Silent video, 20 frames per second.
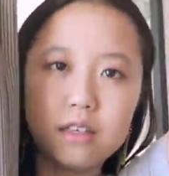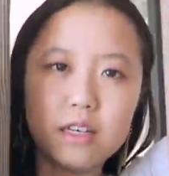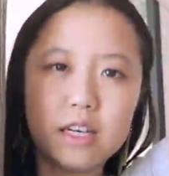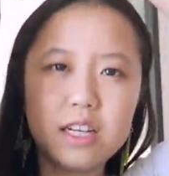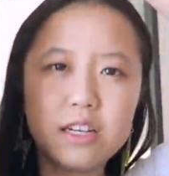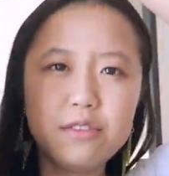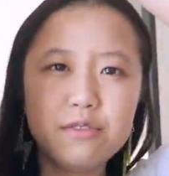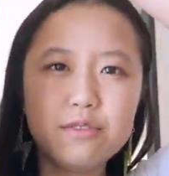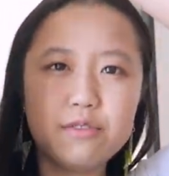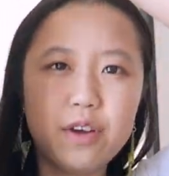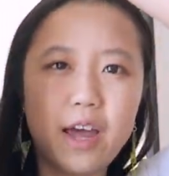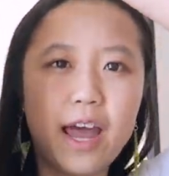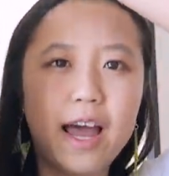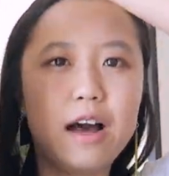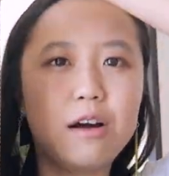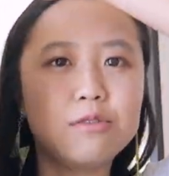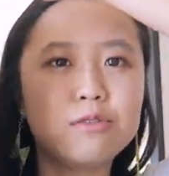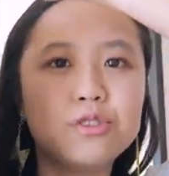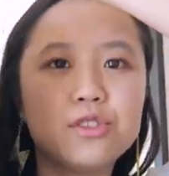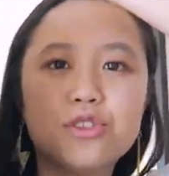kind of
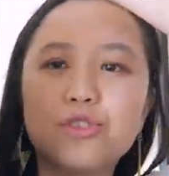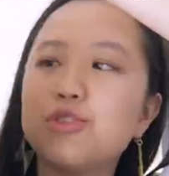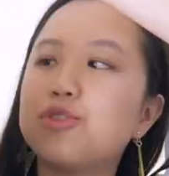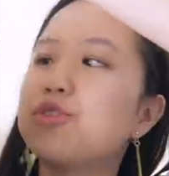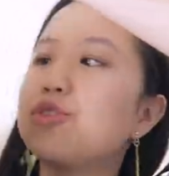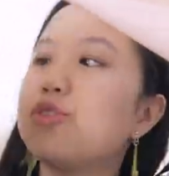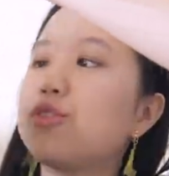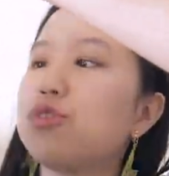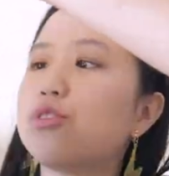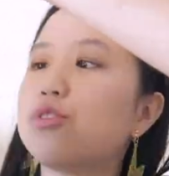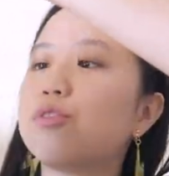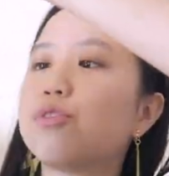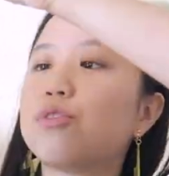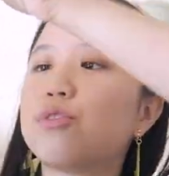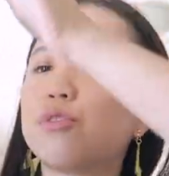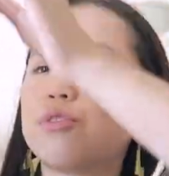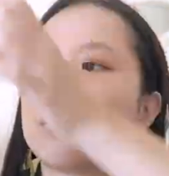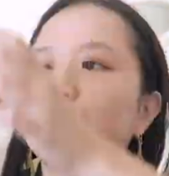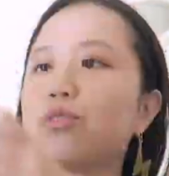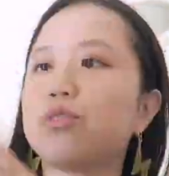houndstooth
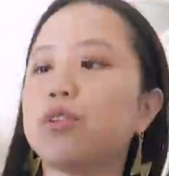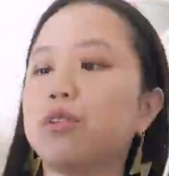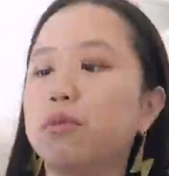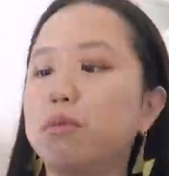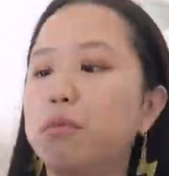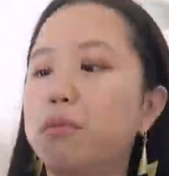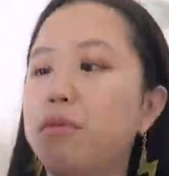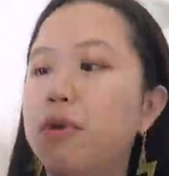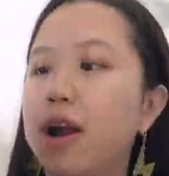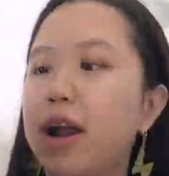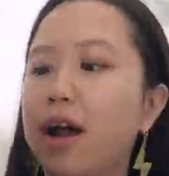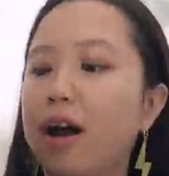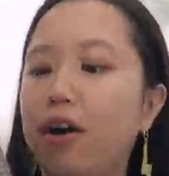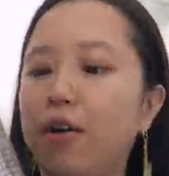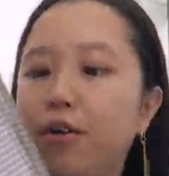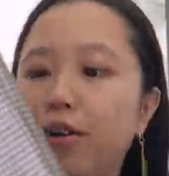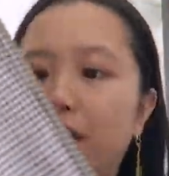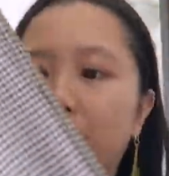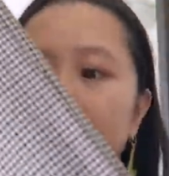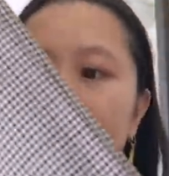
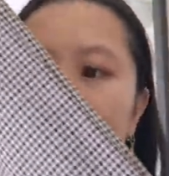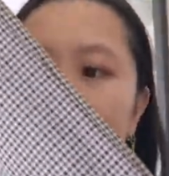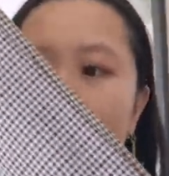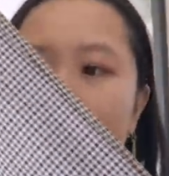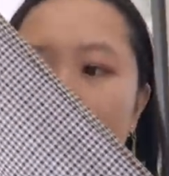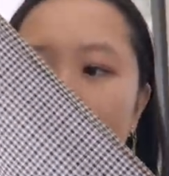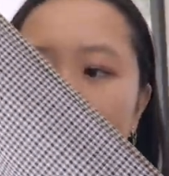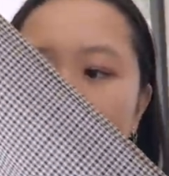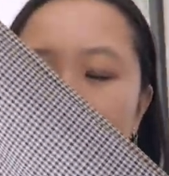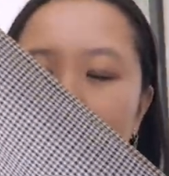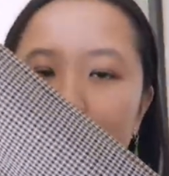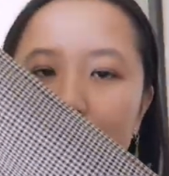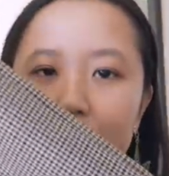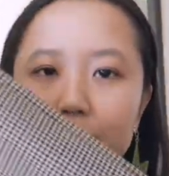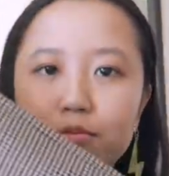brown and black